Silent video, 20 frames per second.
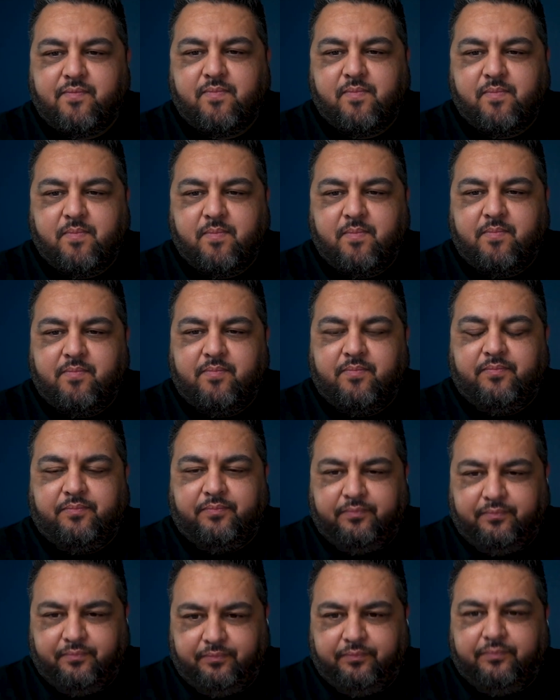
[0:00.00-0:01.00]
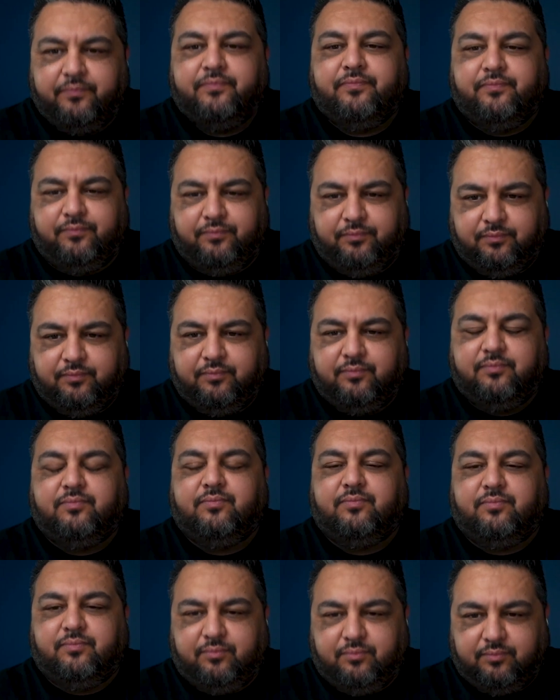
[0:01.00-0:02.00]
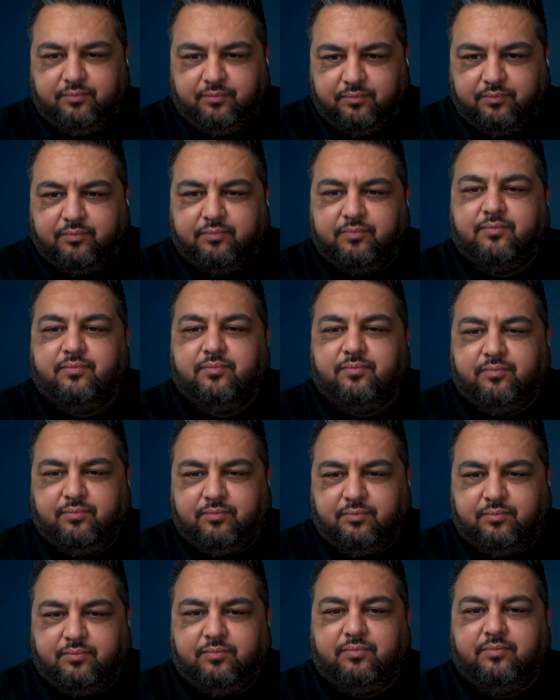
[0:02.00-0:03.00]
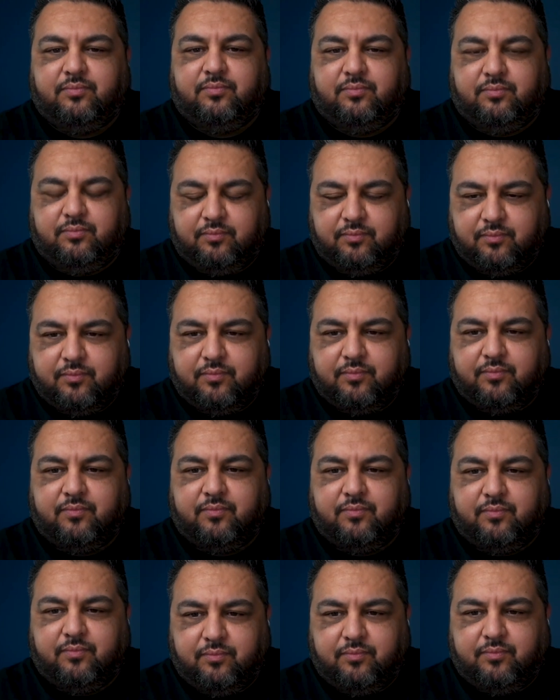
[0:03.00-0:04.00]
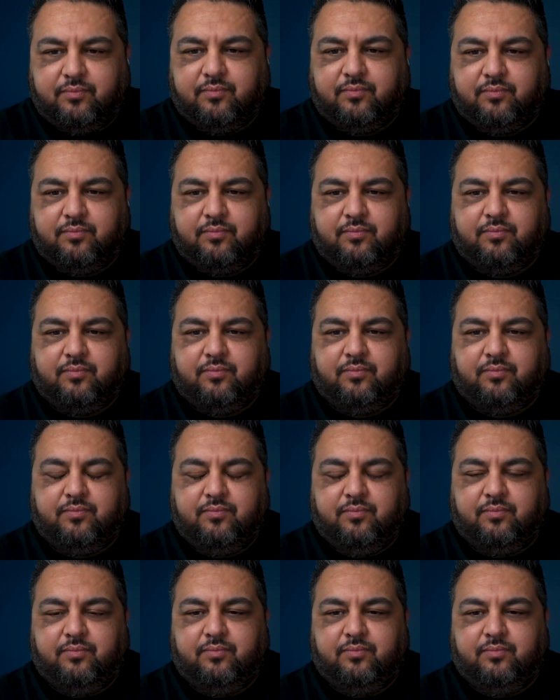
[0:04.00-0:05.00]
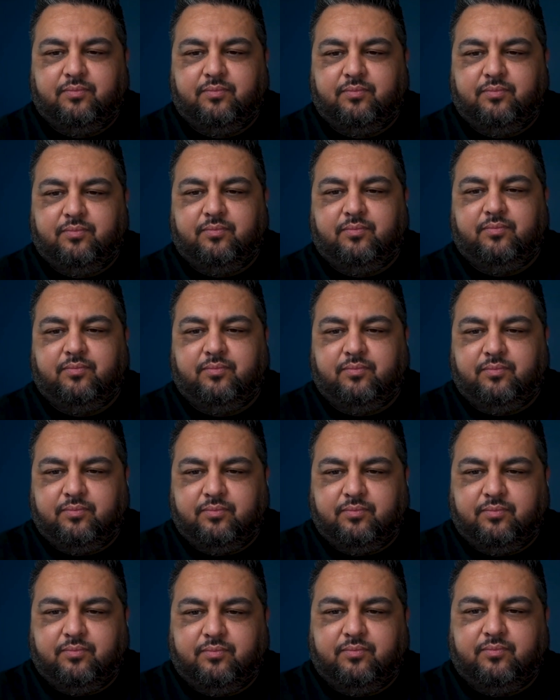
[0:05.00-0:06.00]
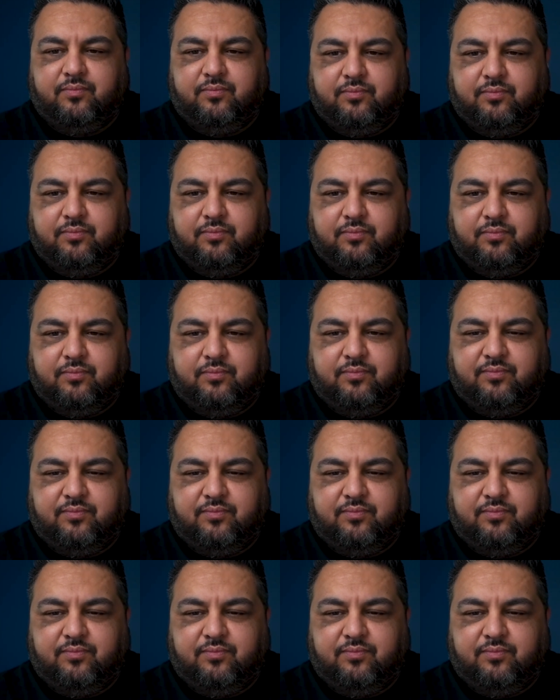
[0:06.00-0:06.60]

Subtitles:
This person isn't speaking.